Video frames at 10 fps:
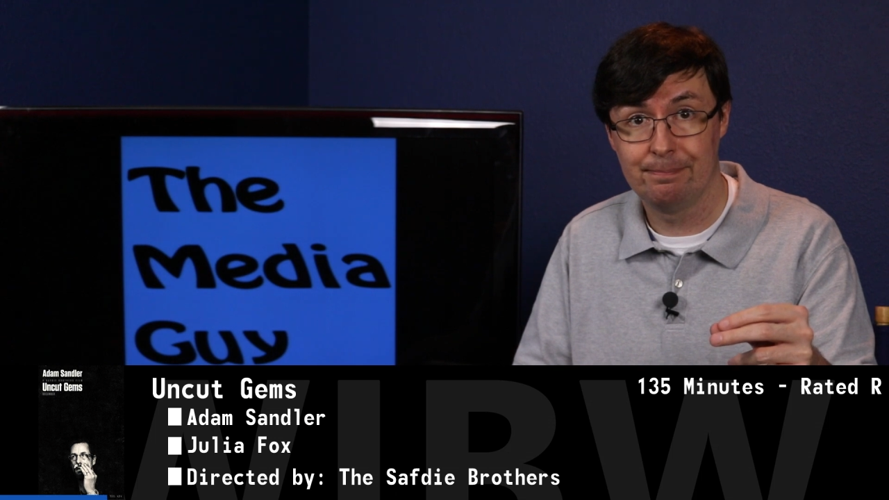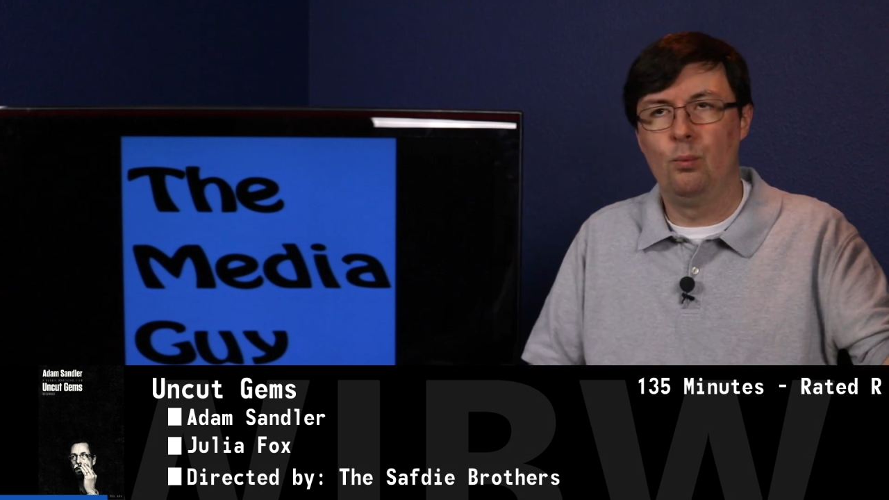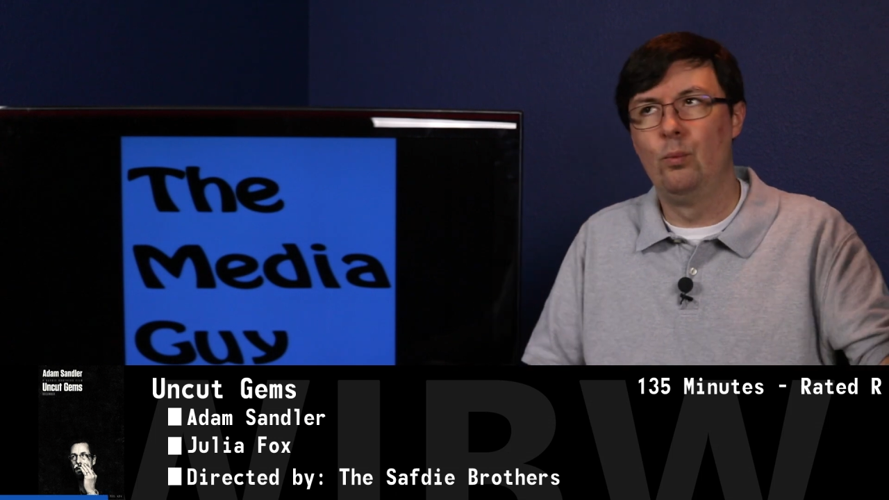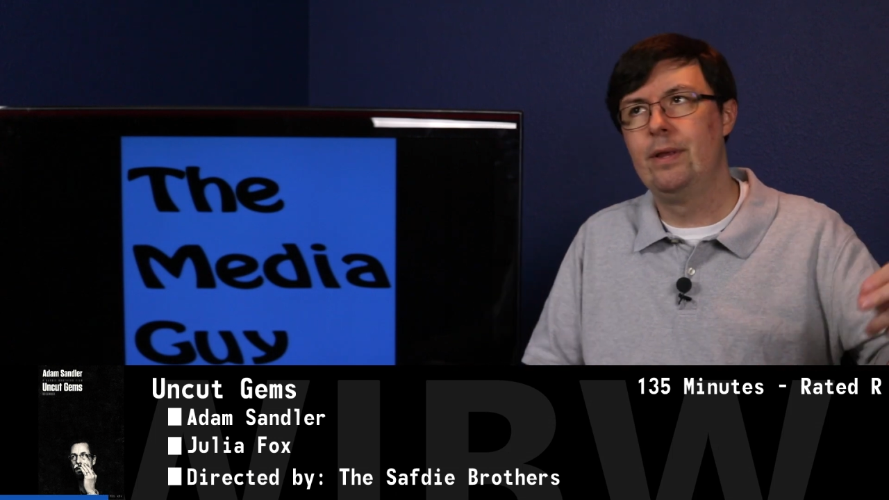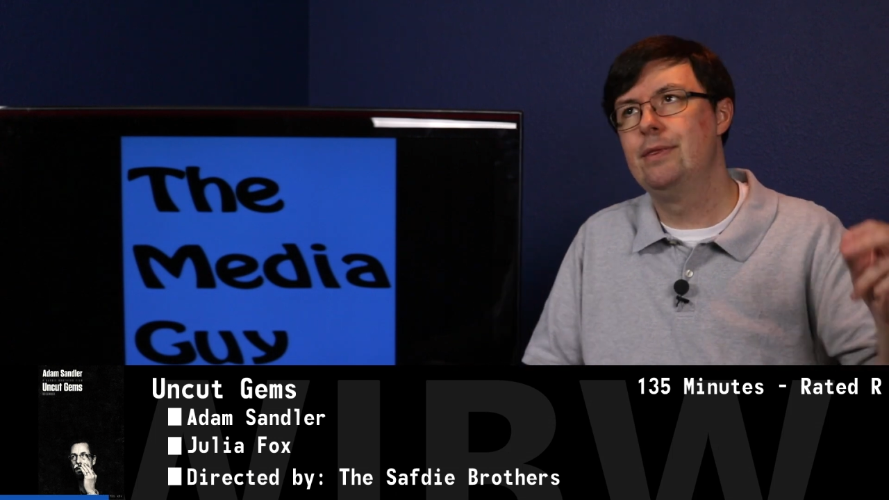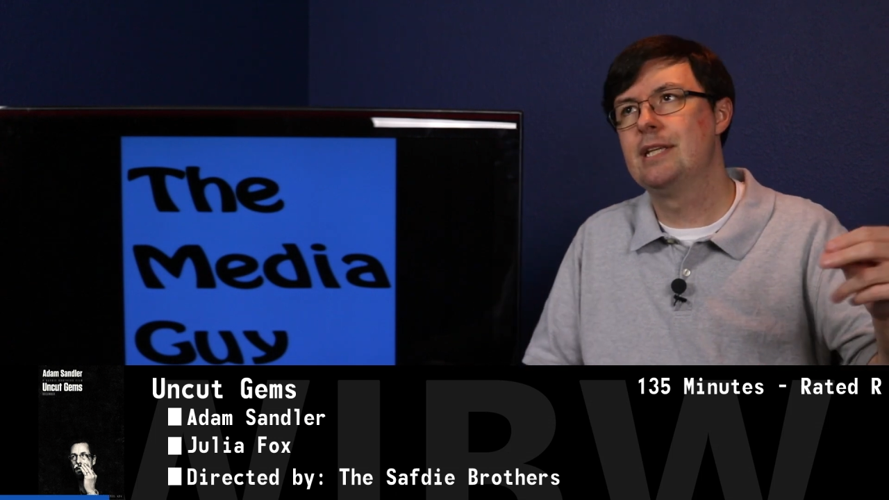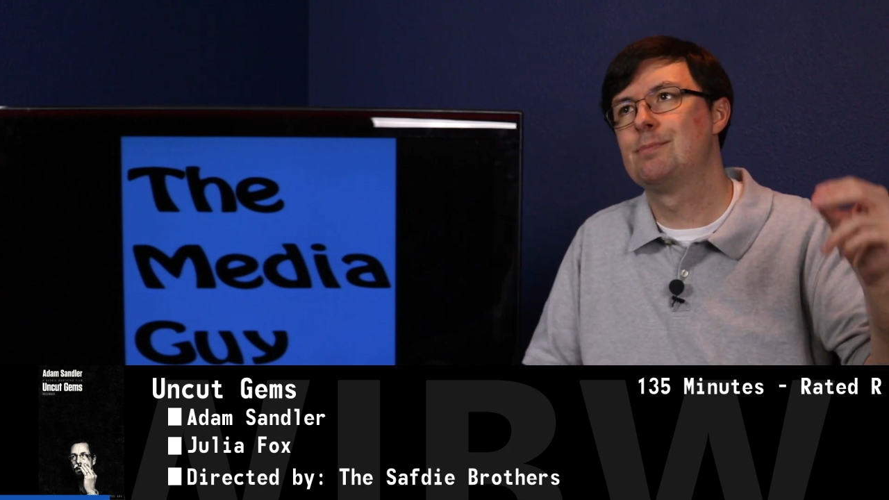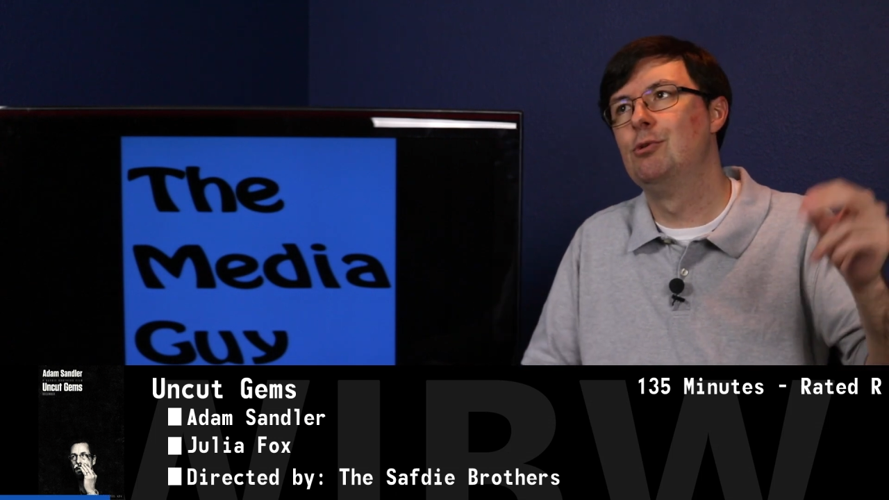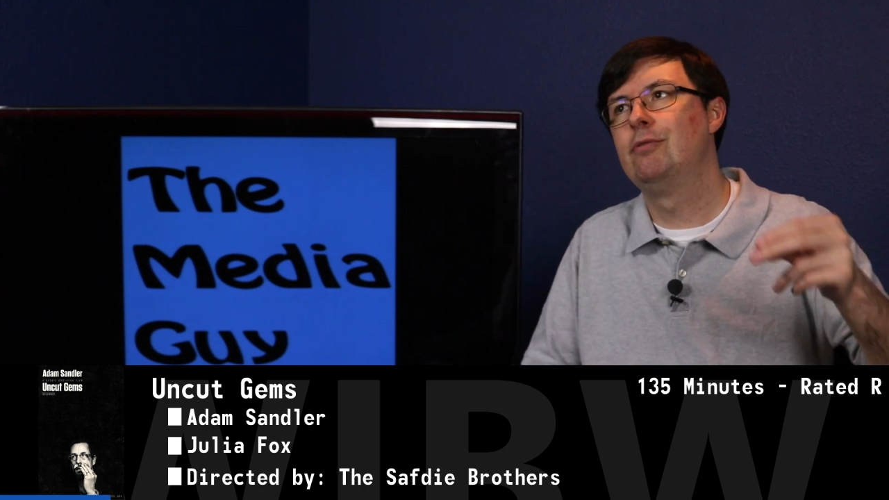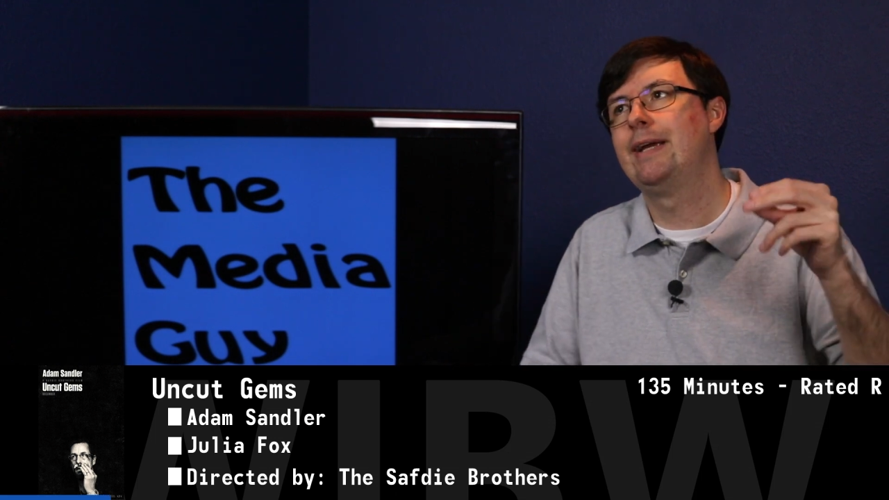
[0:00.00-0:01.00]
When
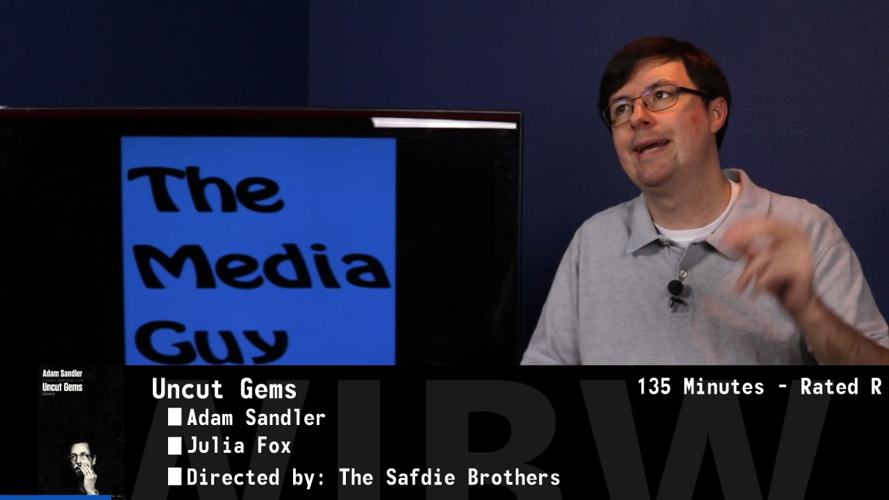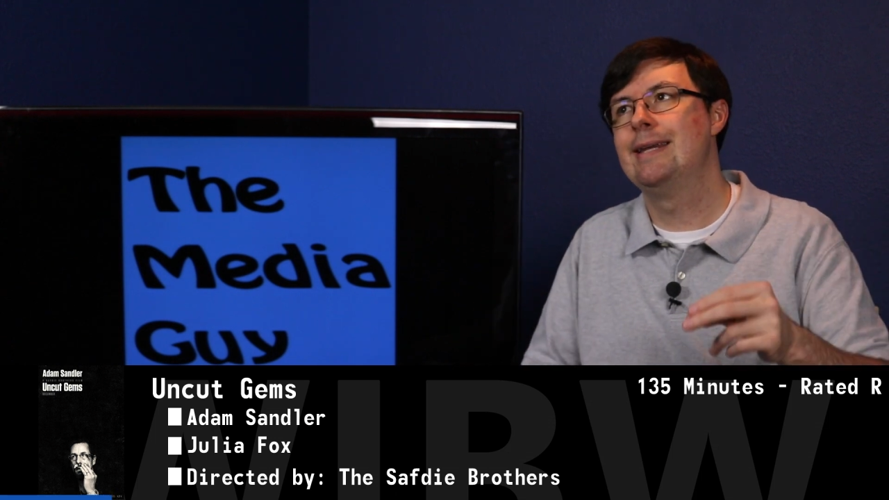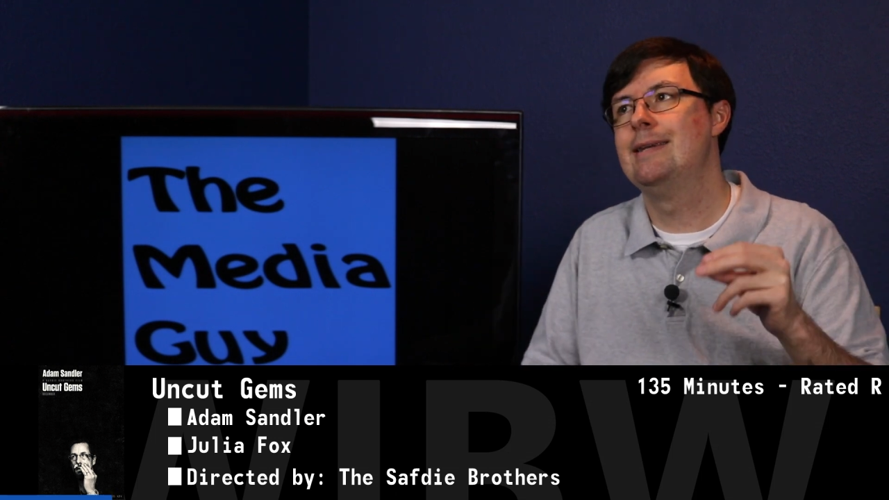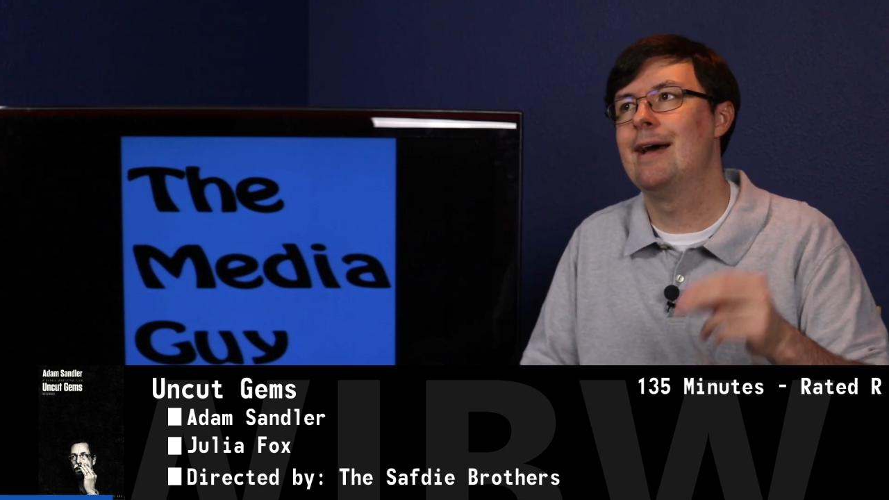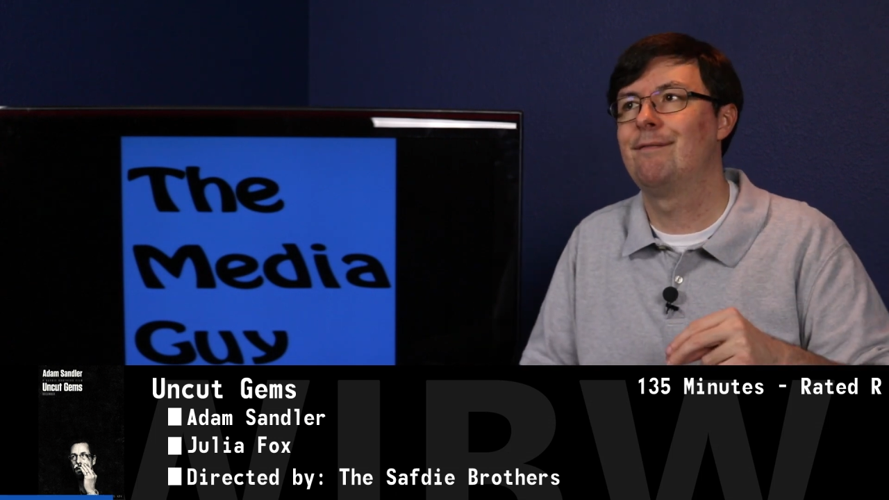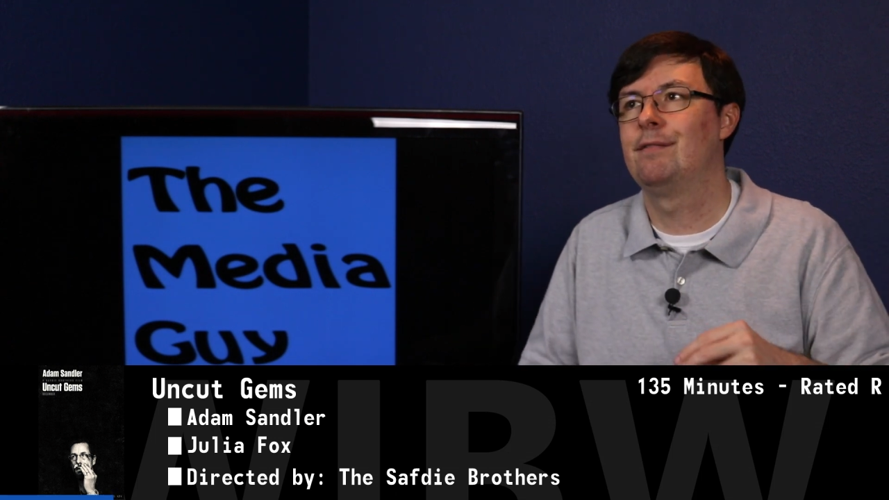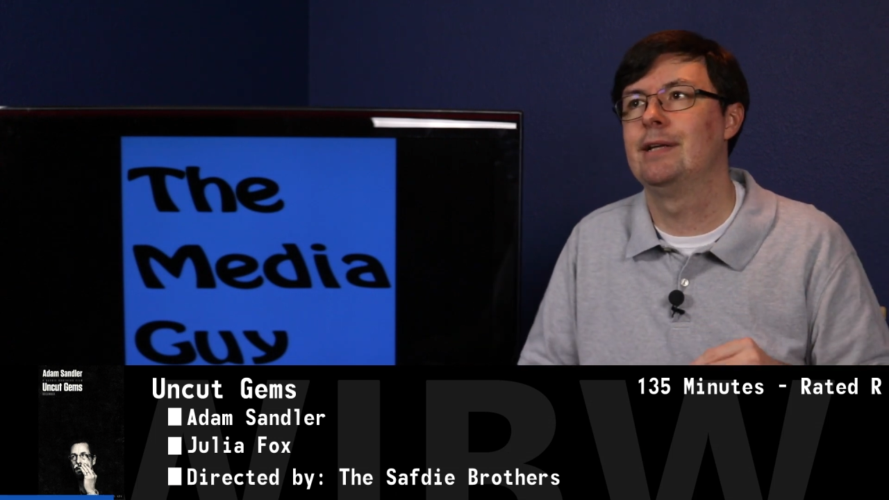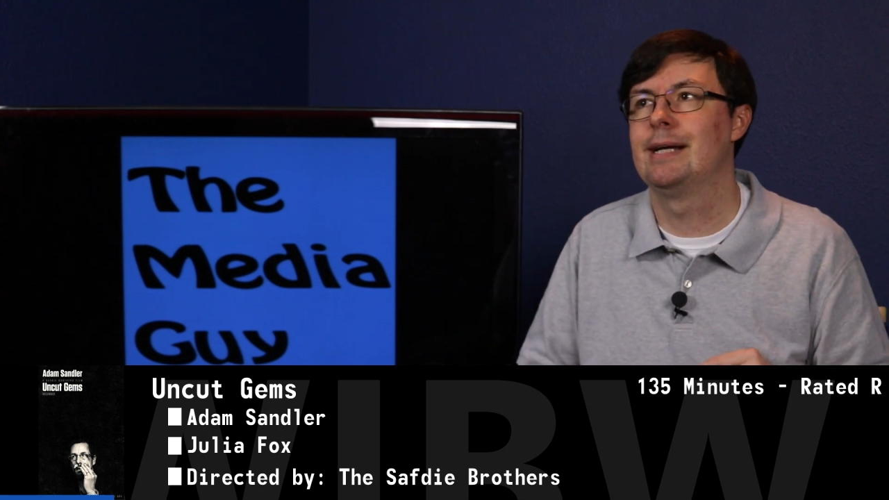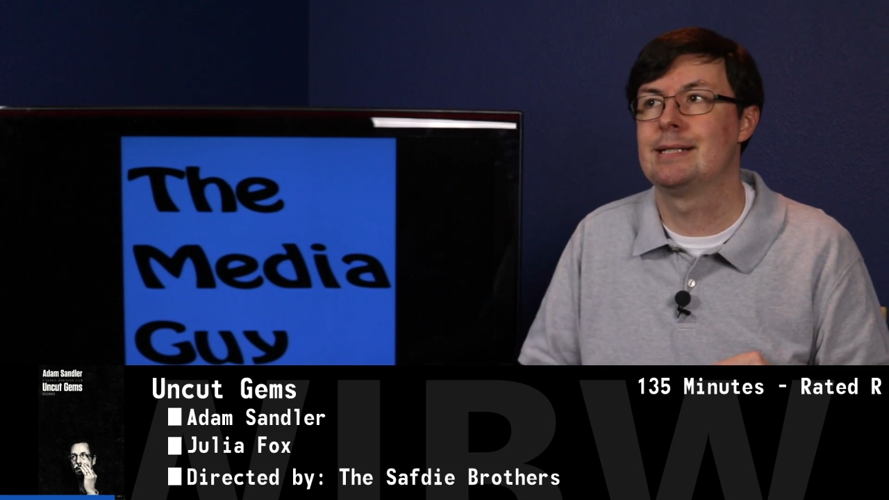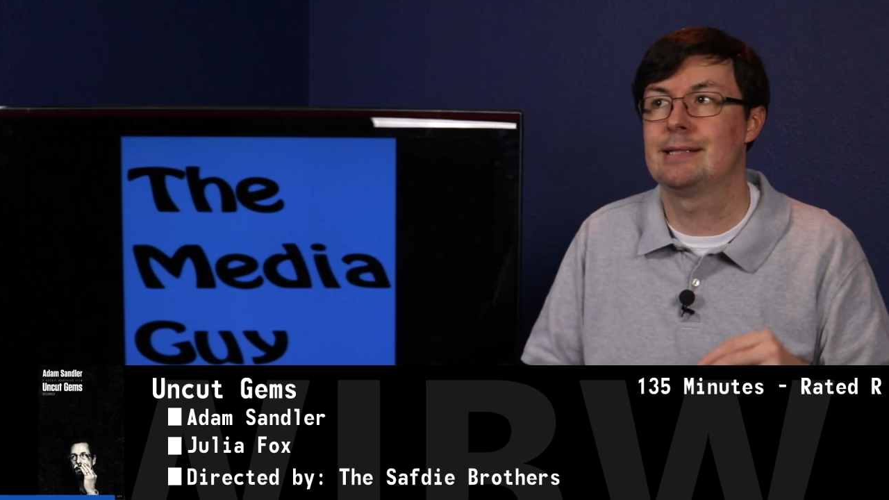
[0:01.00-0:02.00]
this movie hit
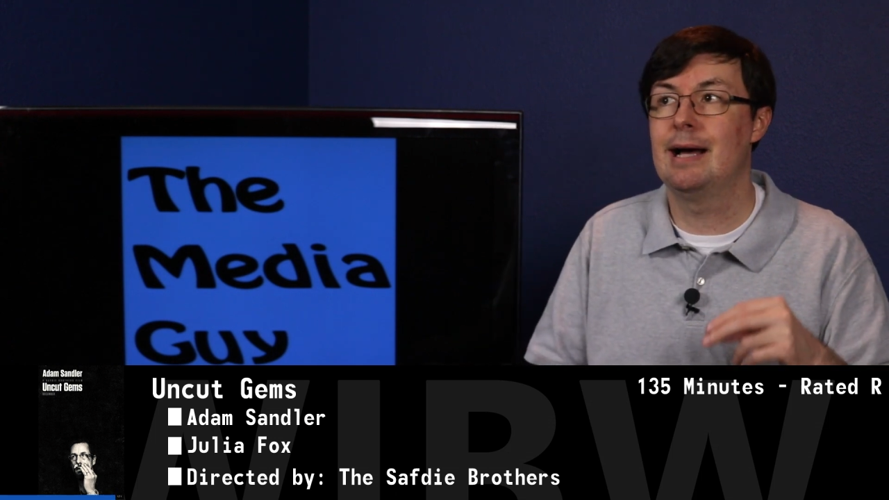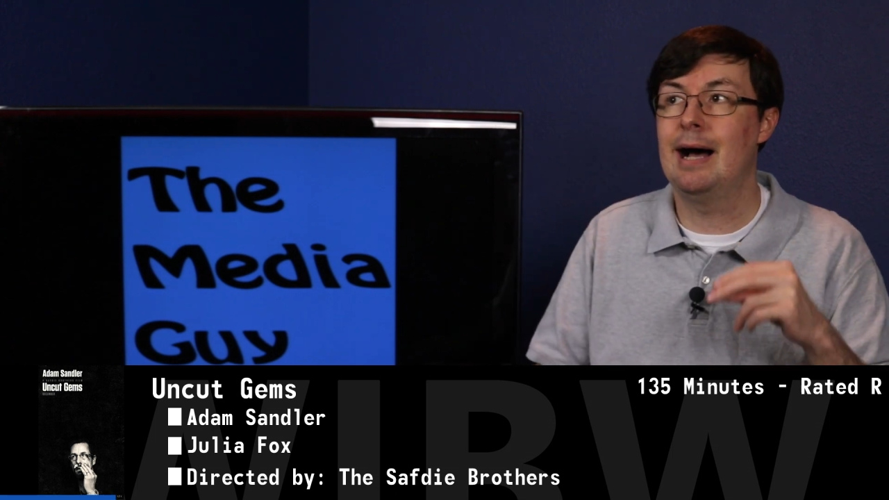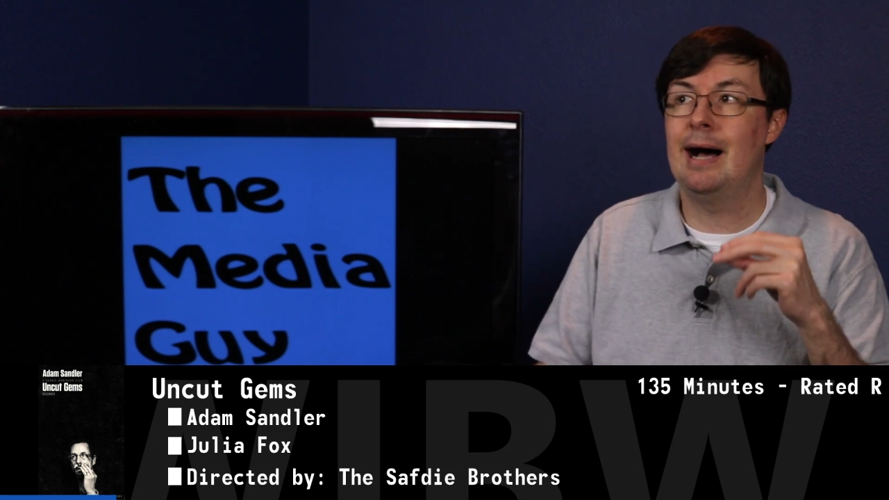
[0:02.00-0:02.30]
Netflix,